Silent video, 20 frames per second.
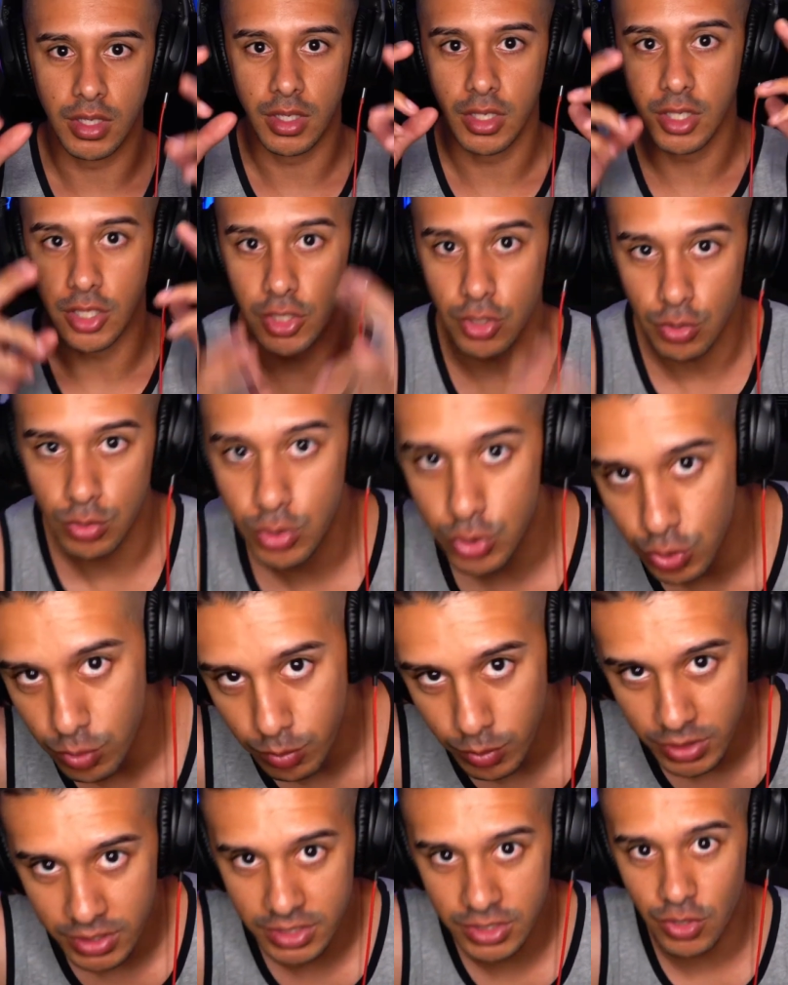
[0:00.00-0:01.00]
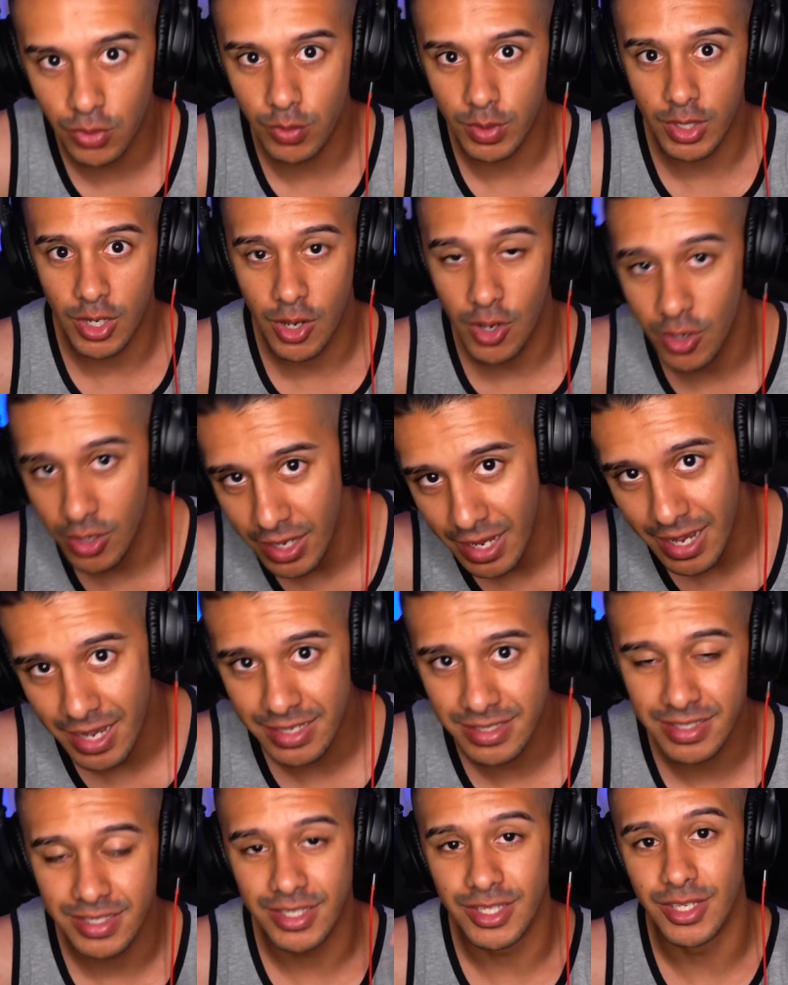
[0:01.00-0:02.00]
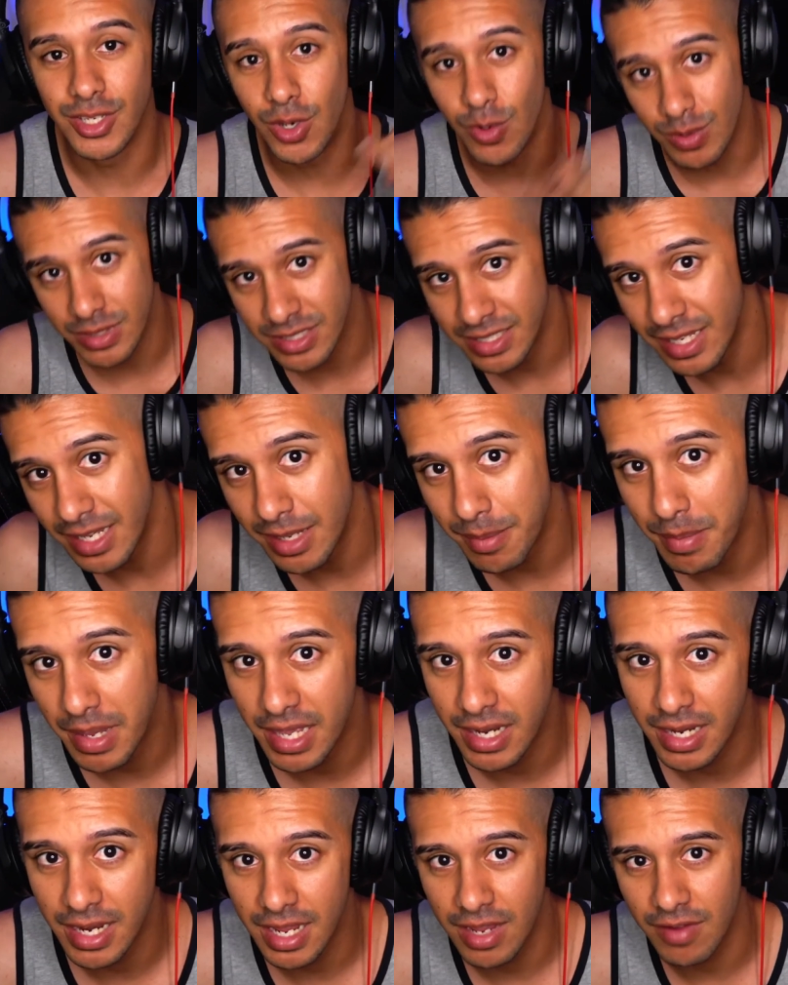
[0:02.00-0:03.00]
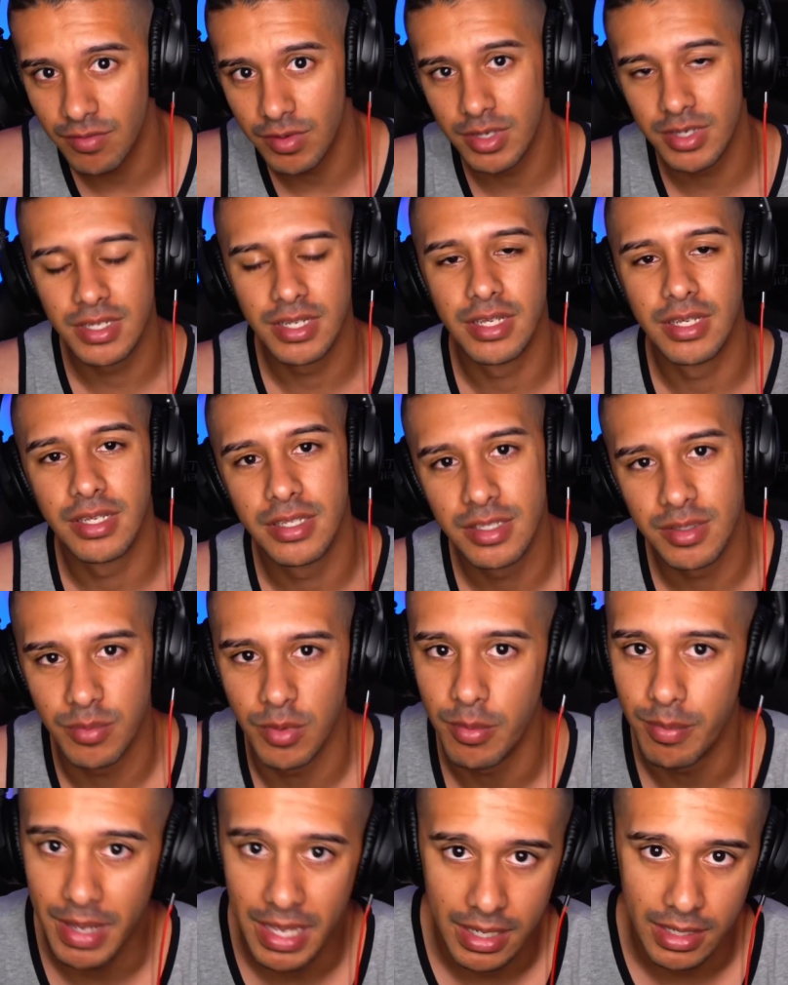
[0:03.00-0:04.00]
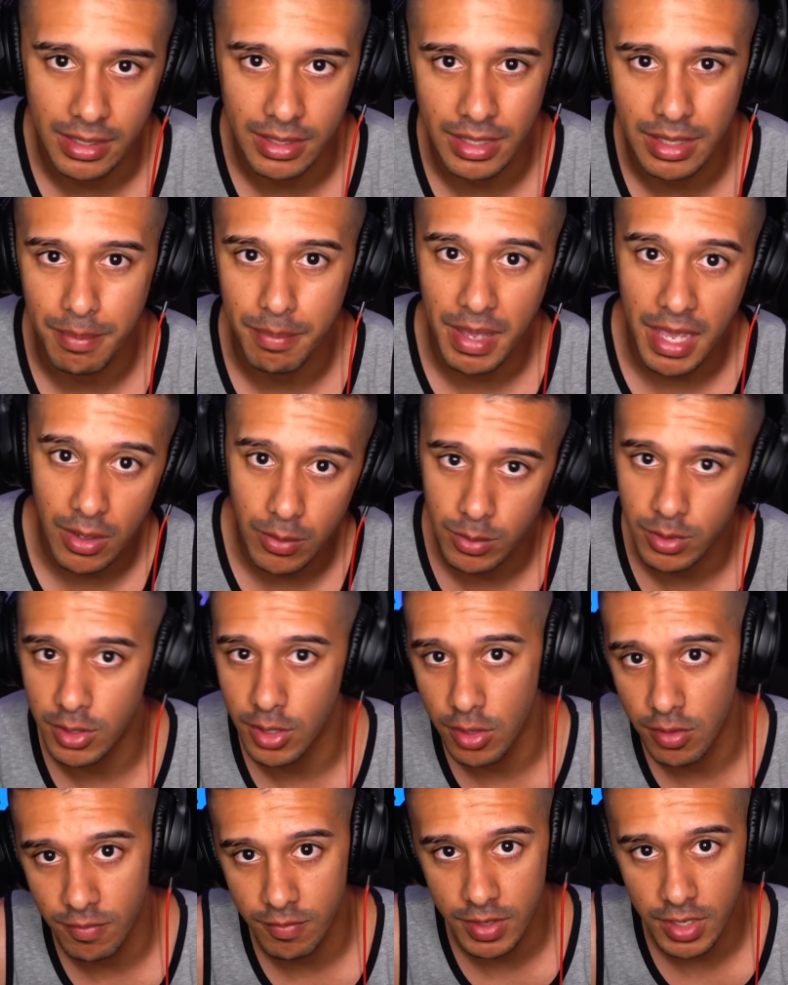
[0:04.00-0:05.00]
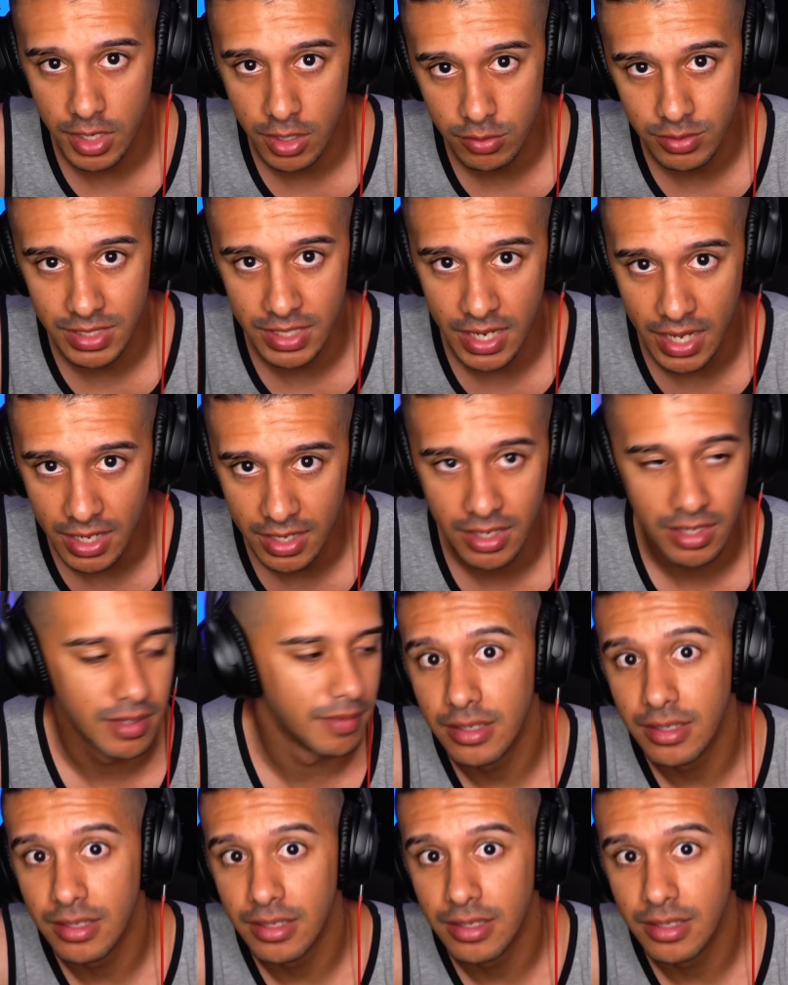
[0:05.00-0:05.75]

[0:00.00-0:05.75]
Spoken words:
YouTube, what is going on, guys? No, it's not your Madden Average. It's your boy Madden Elite back with another video today.